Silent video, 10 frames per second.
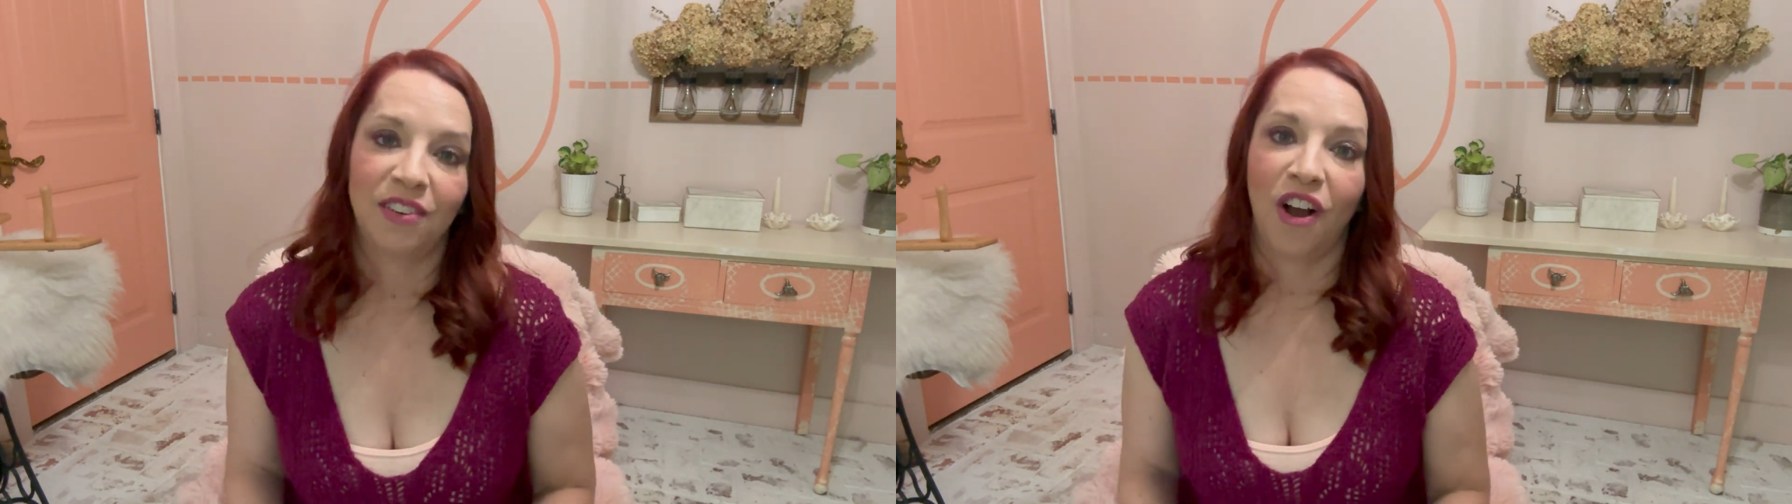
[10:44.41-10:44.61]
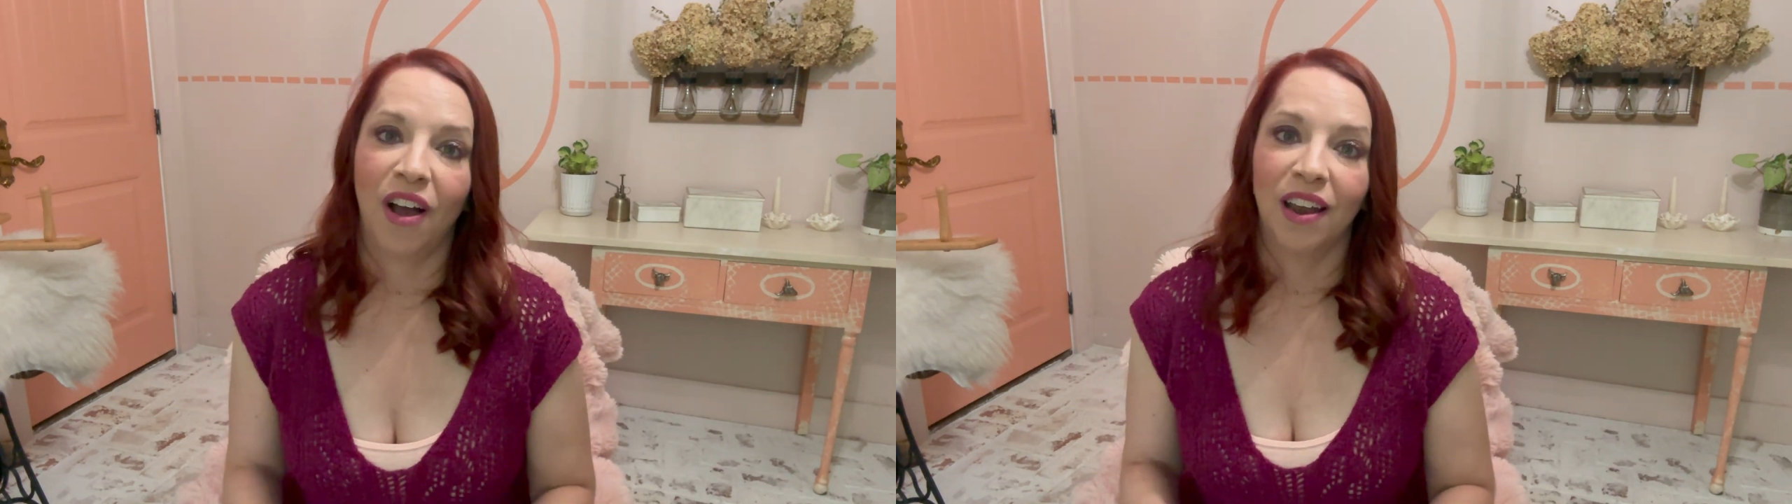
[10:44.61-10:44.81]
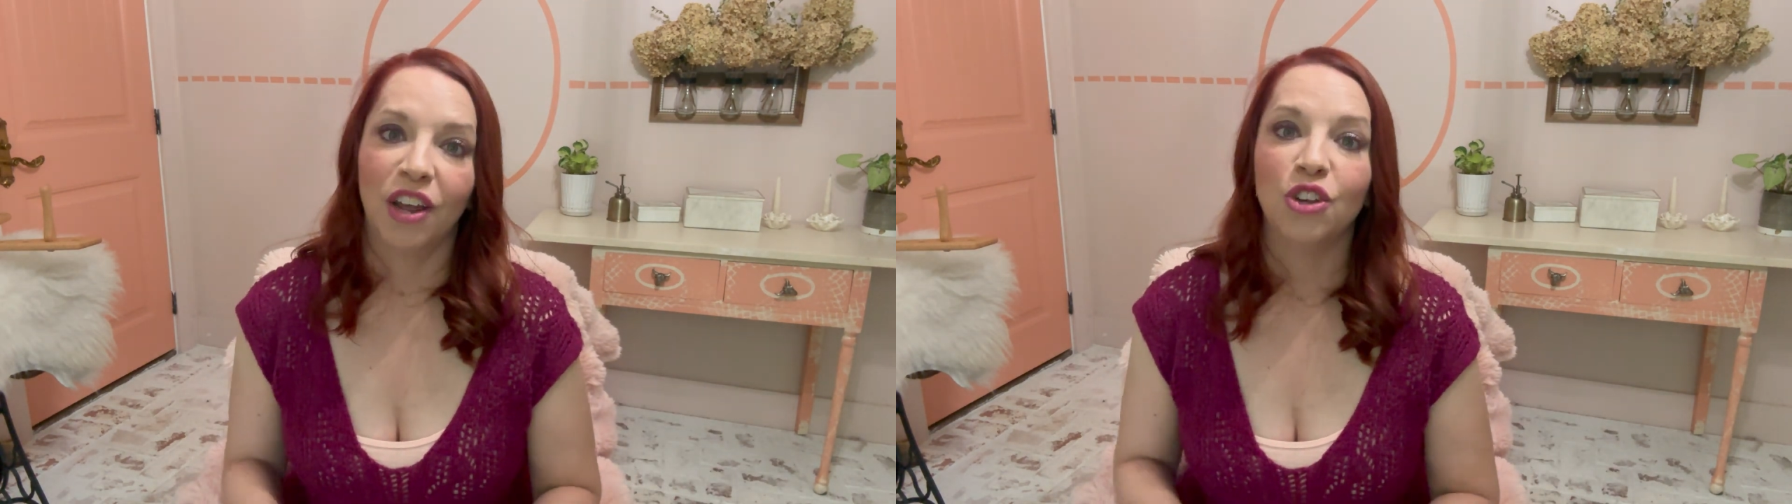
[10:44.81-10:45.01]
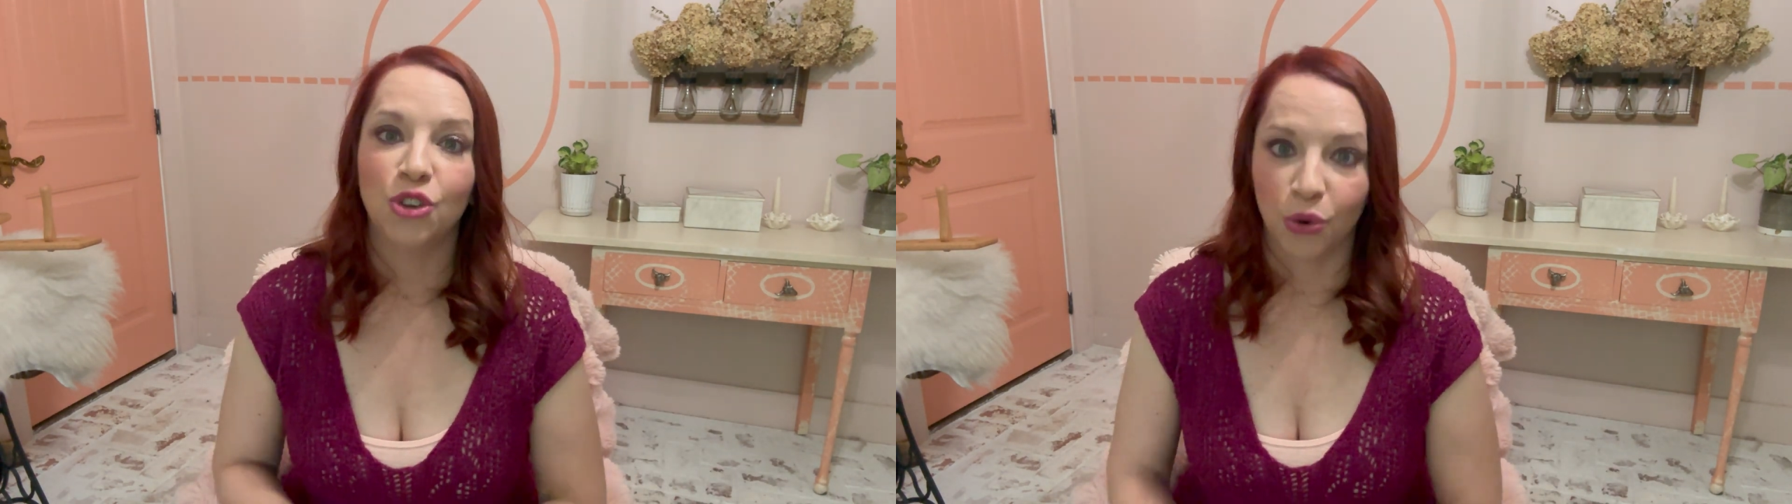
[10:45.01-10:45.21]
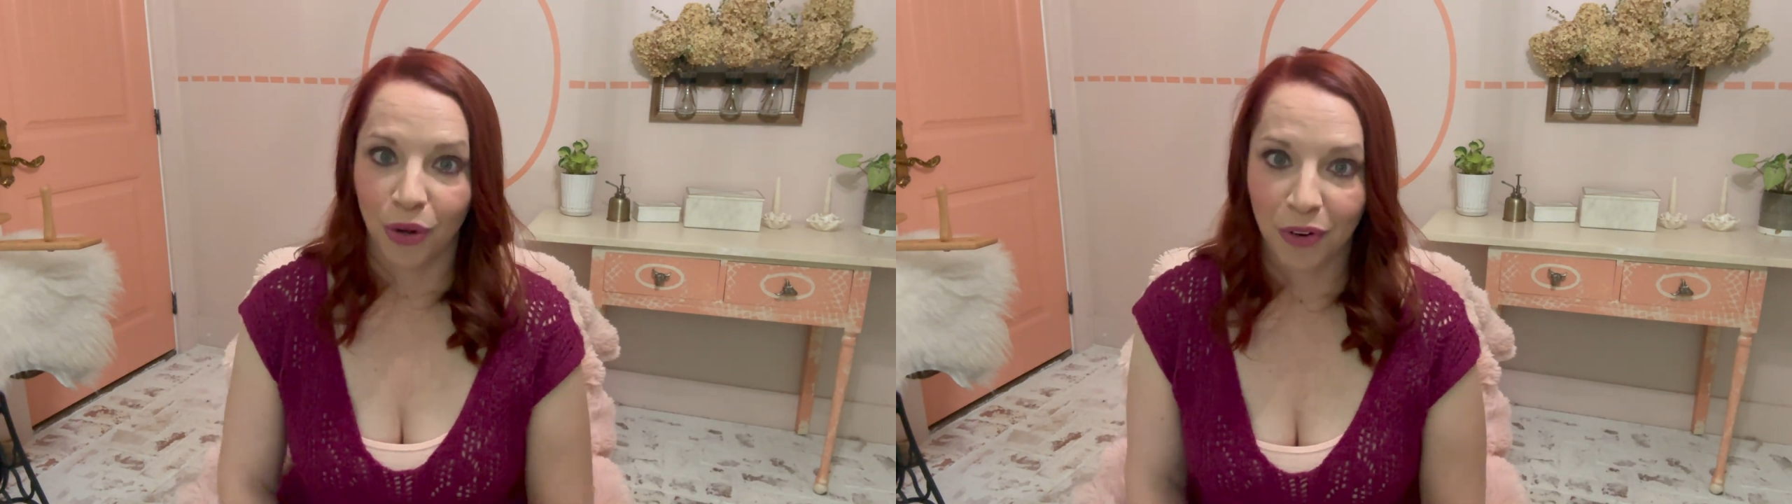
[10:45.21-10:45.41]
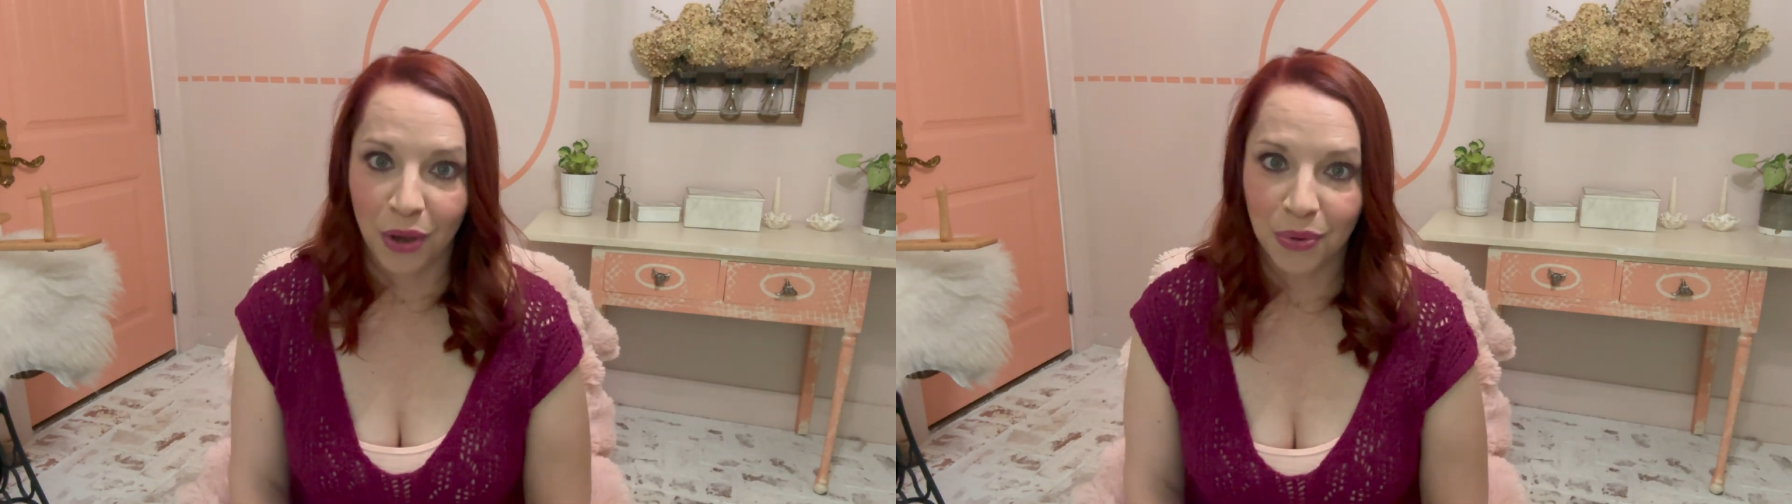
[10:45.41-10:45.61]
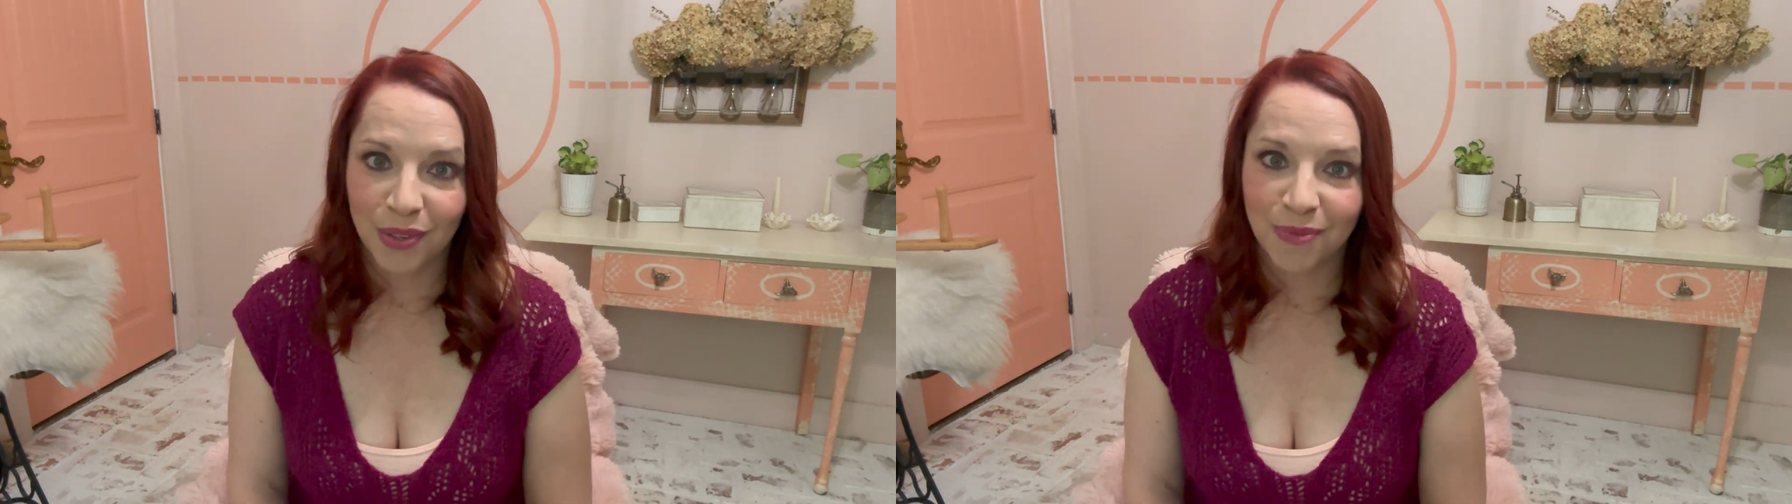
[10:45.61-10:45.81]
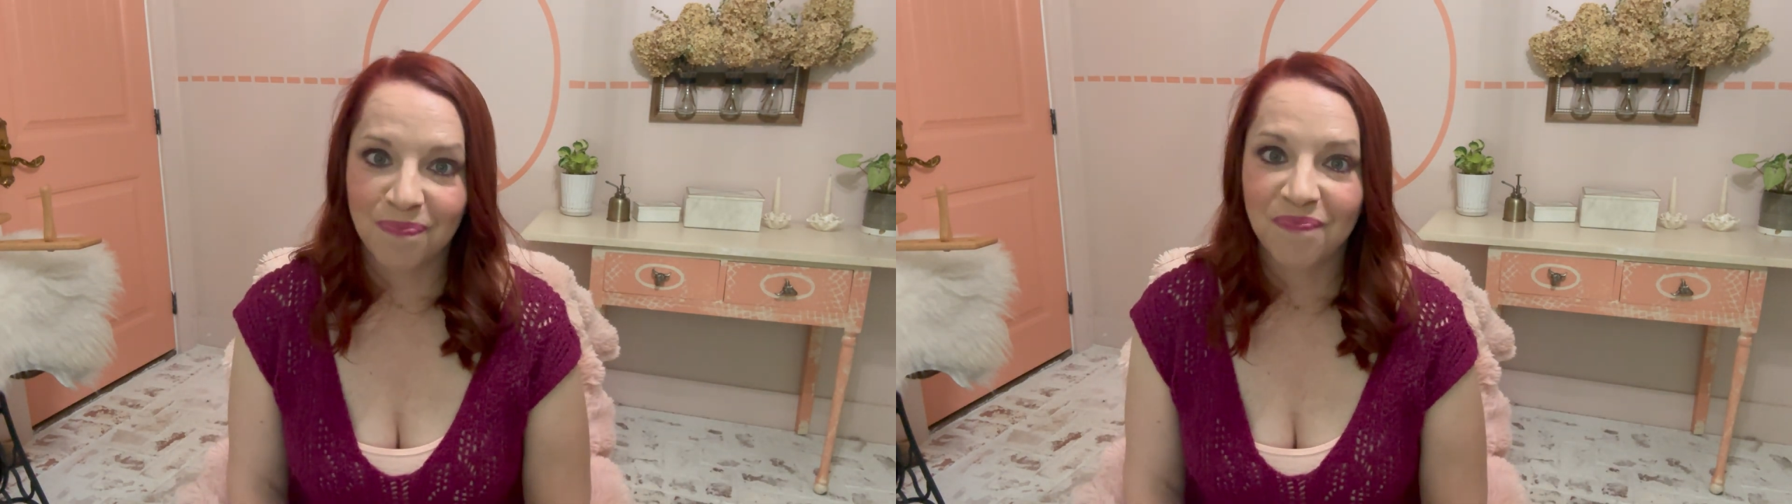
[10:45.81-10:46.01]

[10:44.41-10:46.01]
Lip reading: on short rows.